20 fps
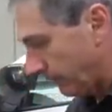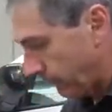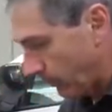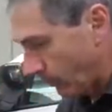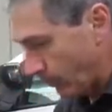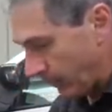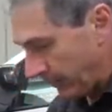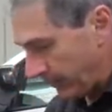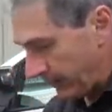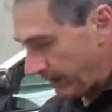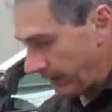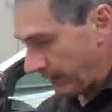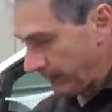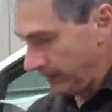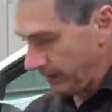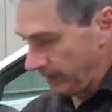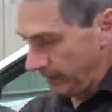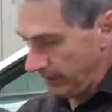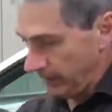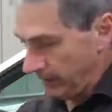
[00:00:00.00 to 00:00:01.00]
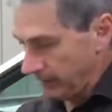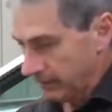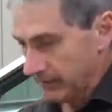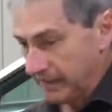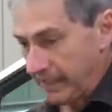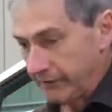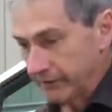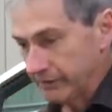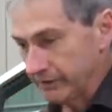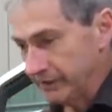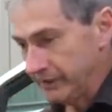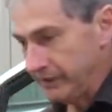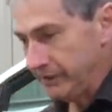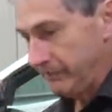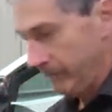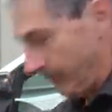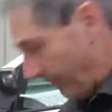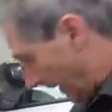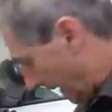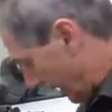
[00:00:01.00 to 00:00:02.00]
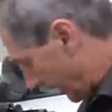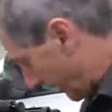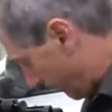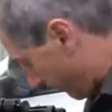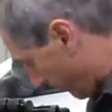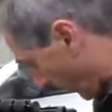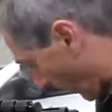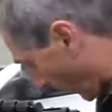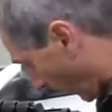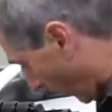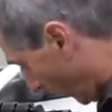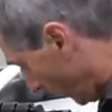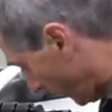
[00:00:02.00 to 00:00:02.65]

advice is to have a checklist and just